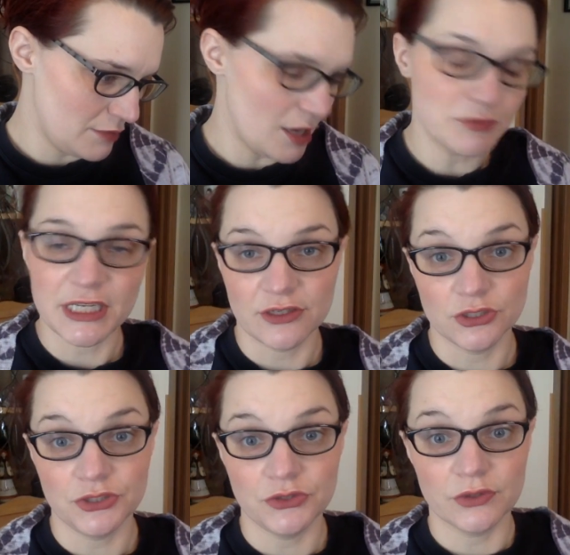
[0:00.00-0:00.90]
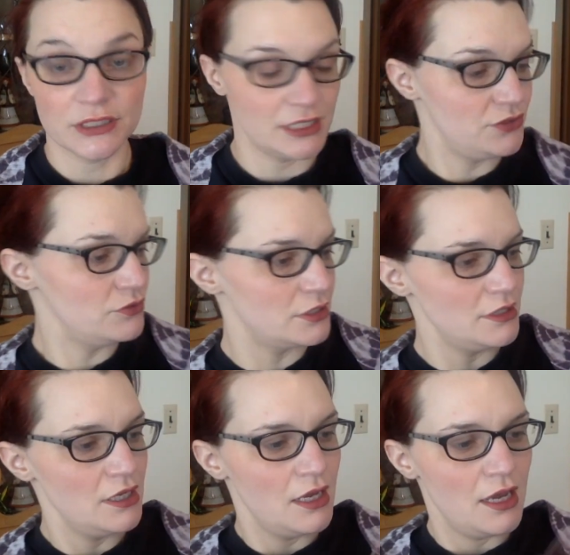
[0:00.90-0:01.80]
update or two, because
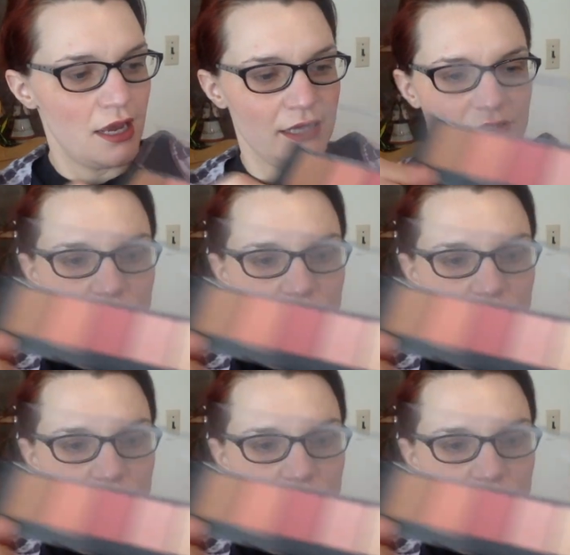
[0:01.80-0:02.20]
I